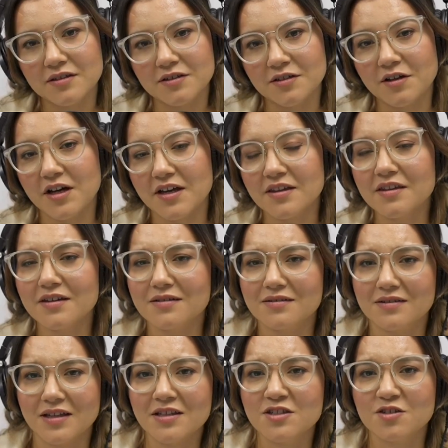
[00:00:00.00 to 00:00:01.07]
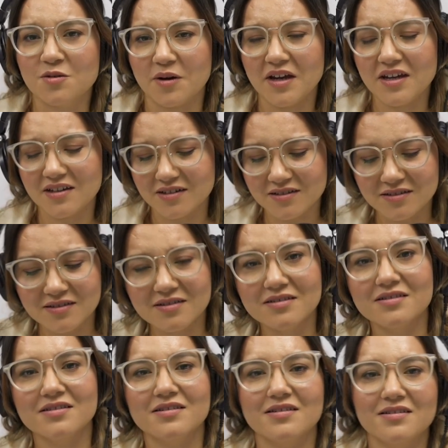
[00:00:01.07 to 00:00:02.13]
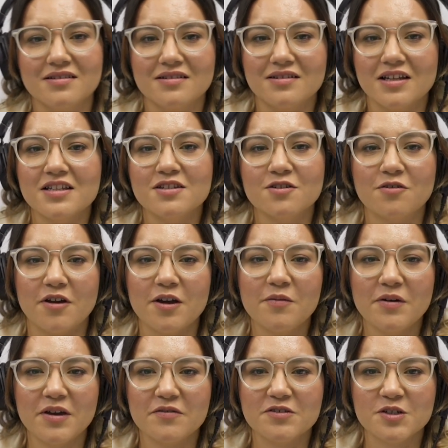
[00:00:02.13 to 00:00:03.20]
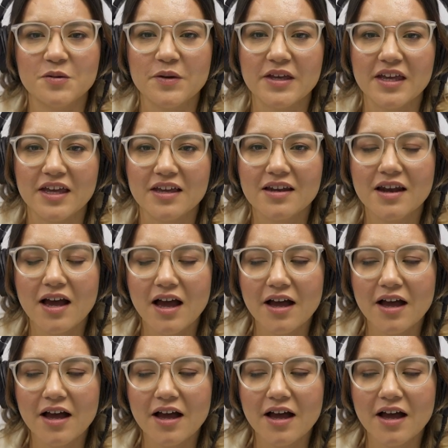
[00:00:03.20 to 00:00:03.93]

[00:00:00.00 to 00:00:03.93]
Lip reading: No, I think that's great. That's a great way of doing it.